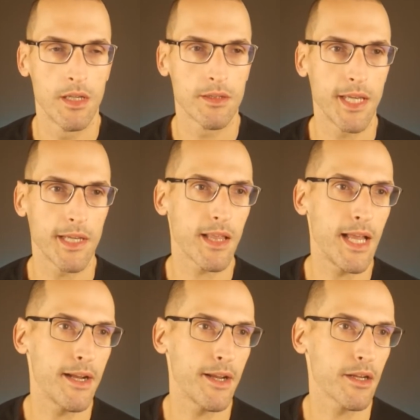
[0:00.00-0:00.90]
The
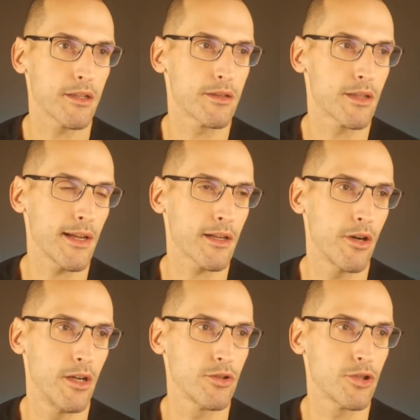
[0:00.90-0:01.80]
Atlantic,
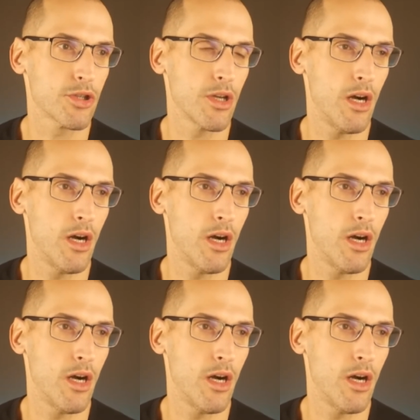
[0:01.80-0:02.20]
TechCrunch,